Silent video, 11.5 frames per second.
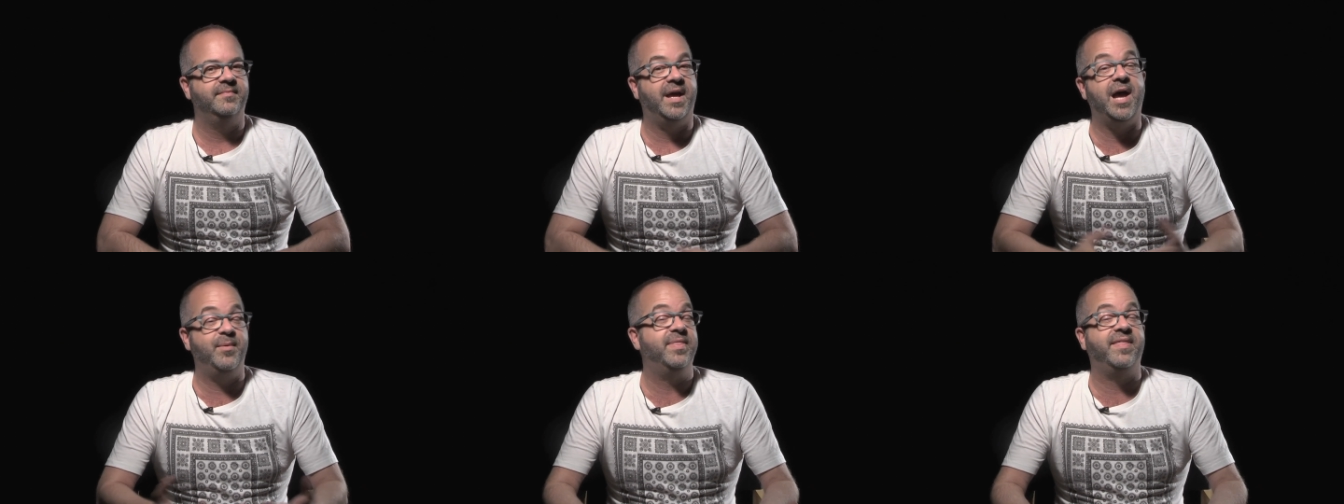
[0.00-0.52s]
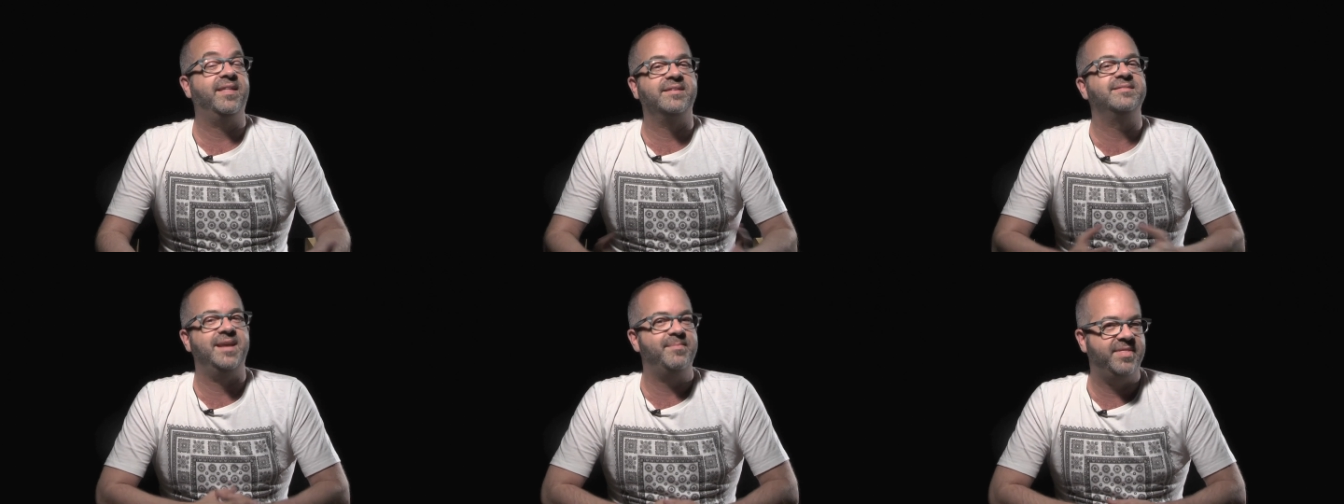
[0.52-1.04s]
I would think the
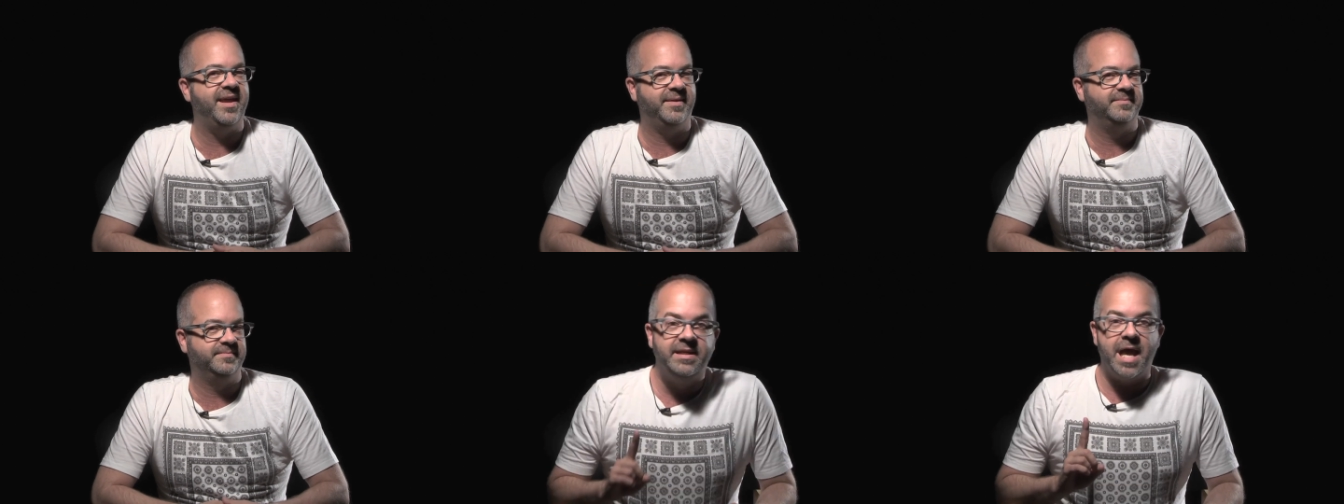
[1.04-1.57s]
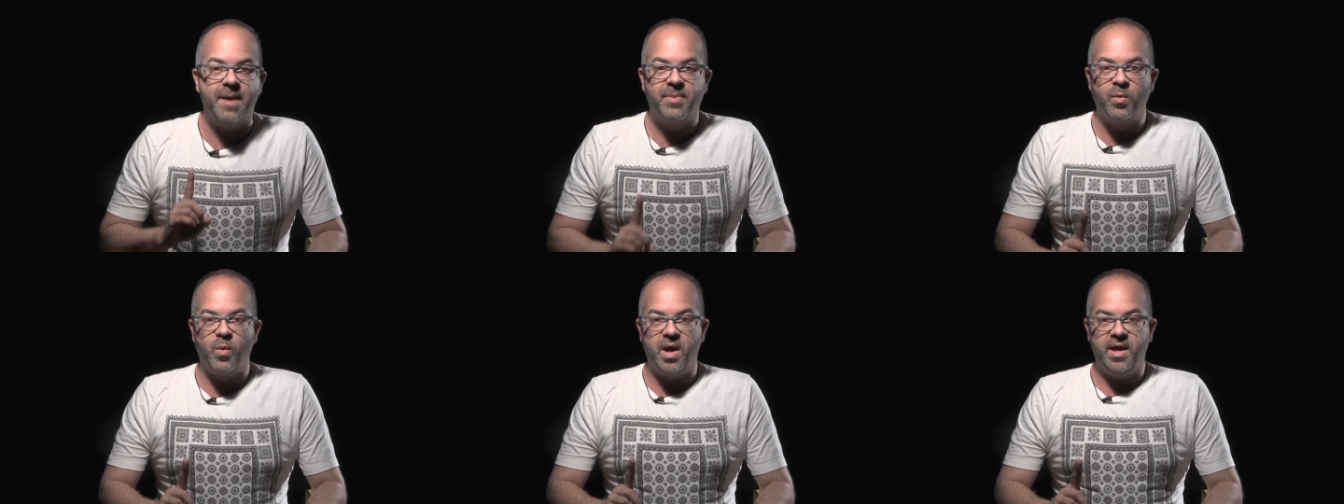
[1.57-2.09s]
same thing. Number
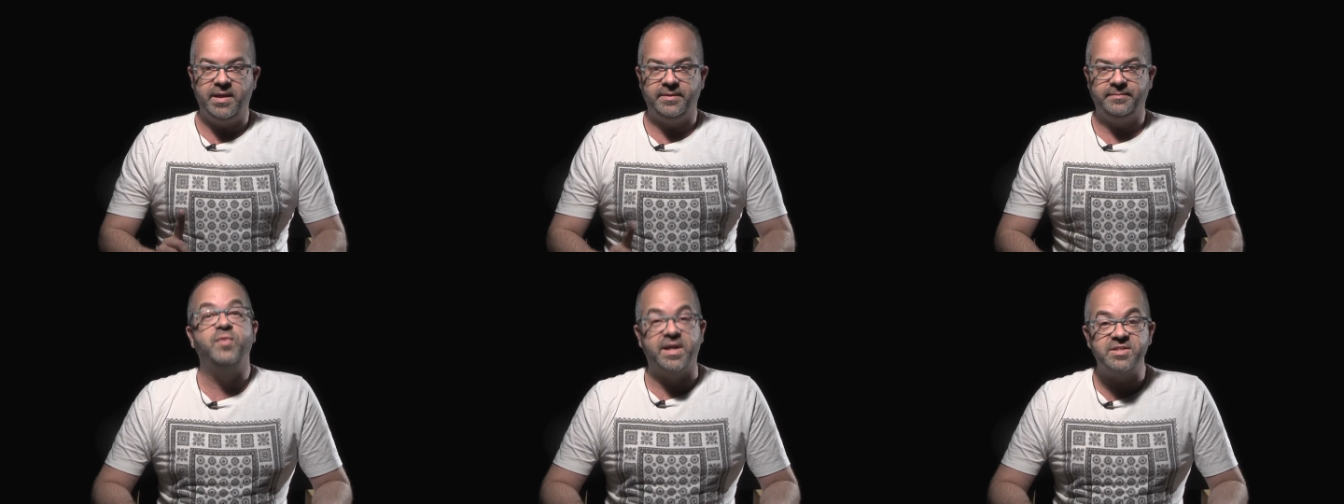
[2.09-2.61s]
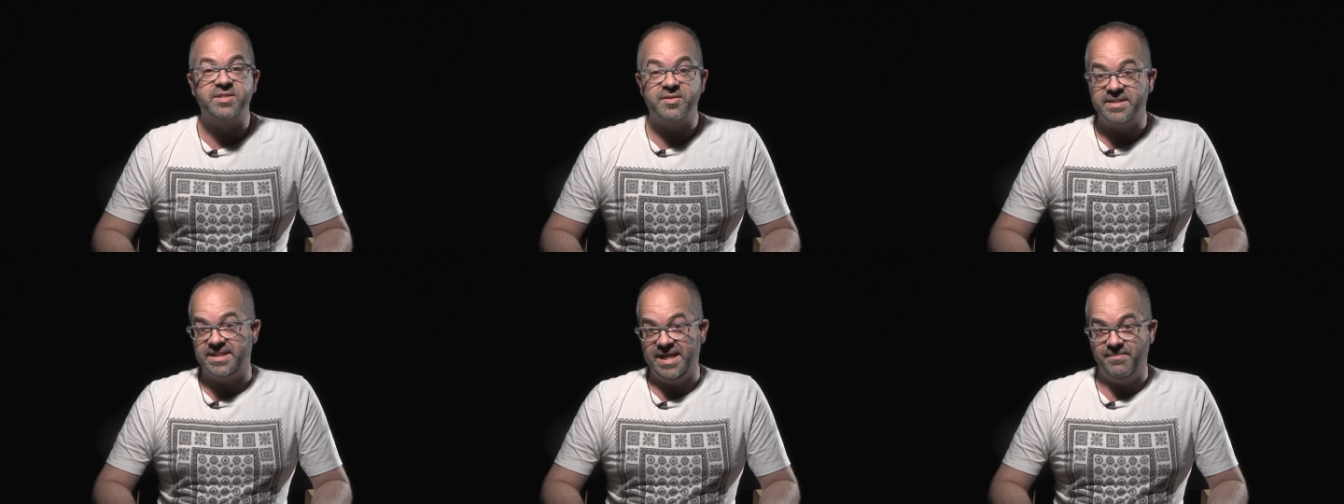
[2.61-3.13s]
one, register a
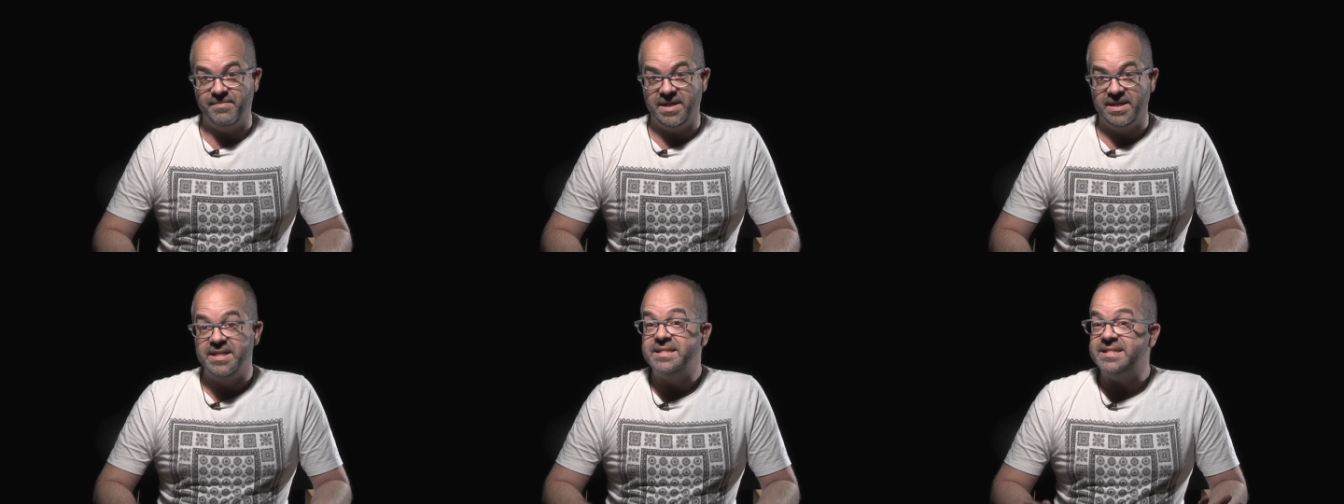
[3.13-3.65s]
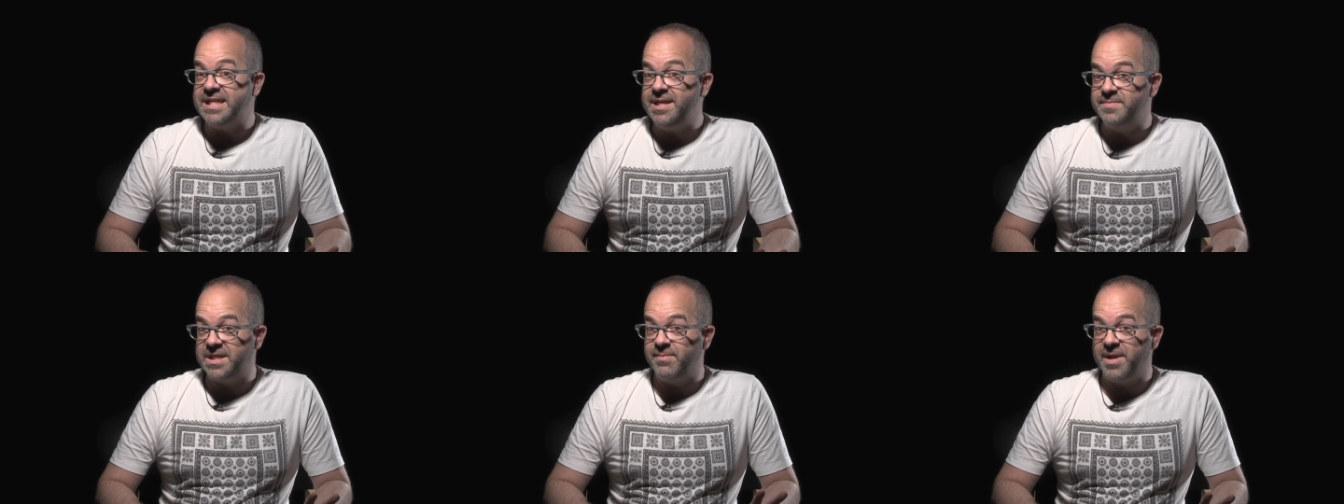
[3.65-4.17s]
team.
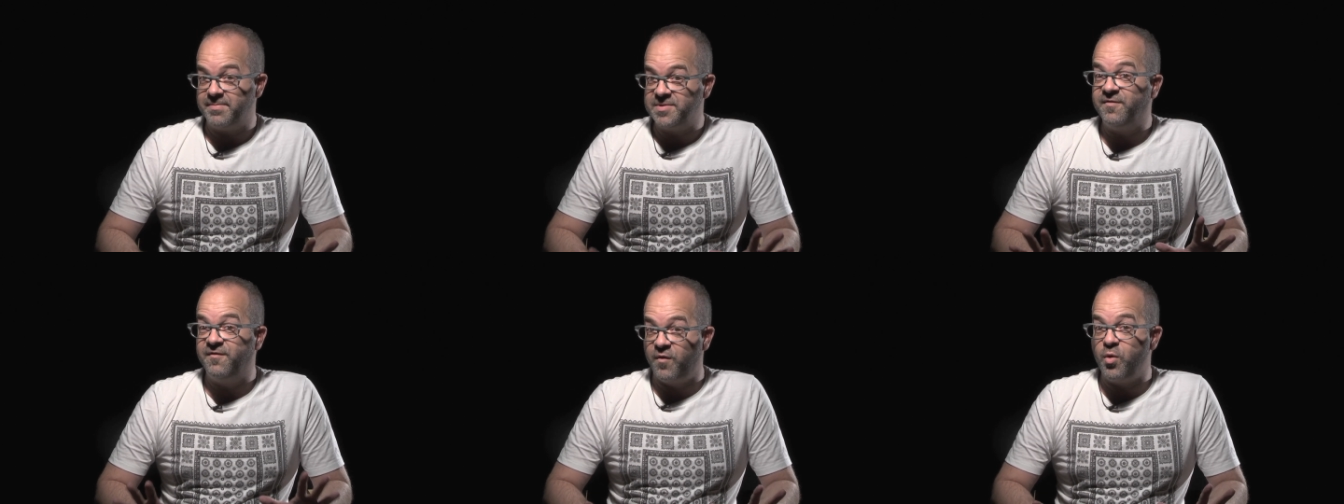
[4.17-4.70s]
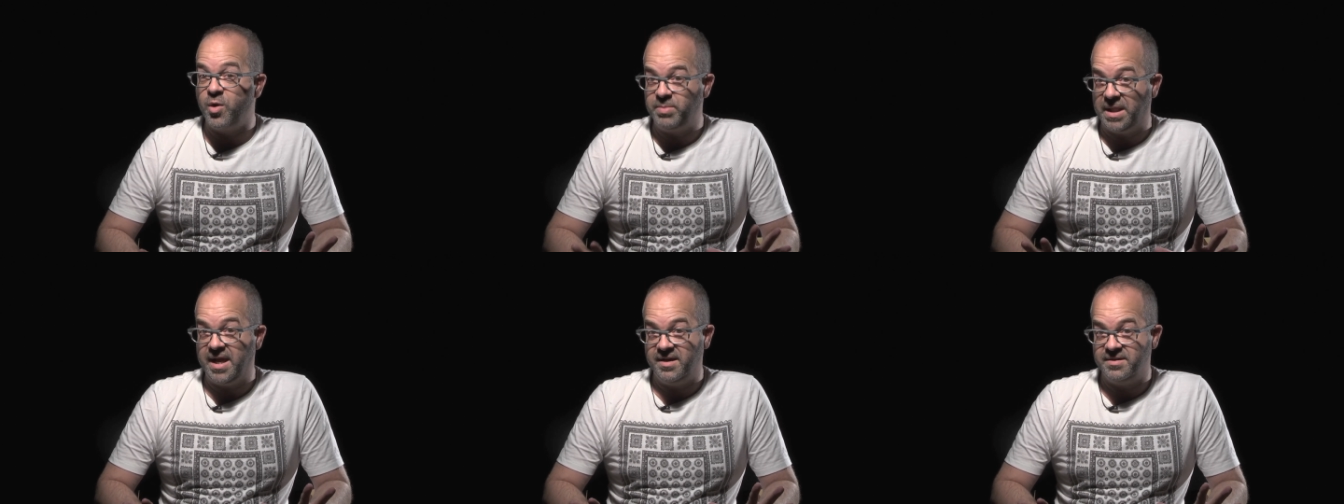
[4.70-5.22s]
Teams can be up to 4
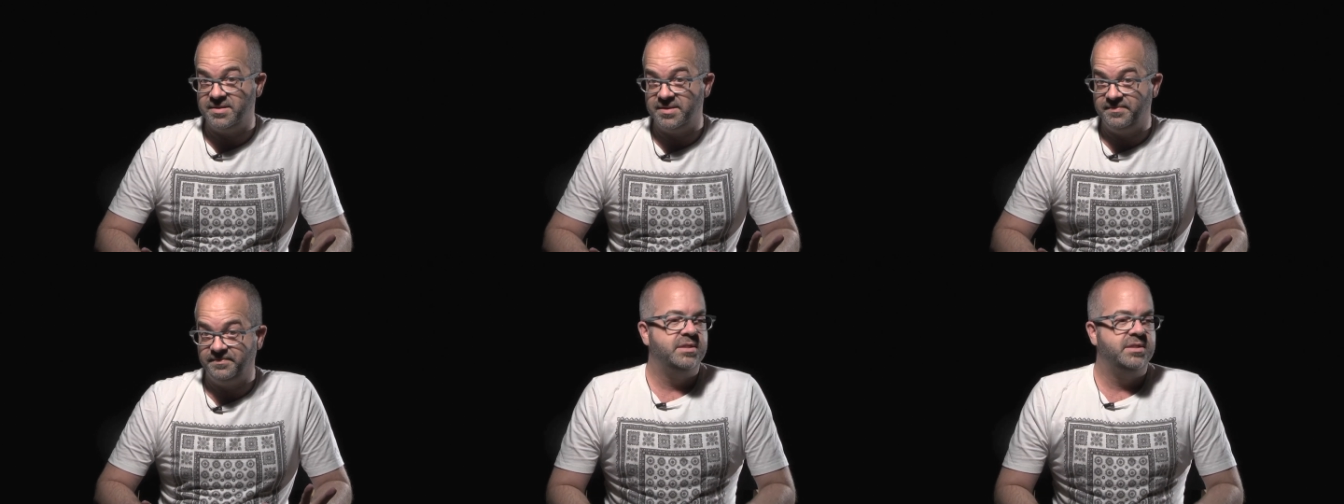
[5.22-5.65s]
players.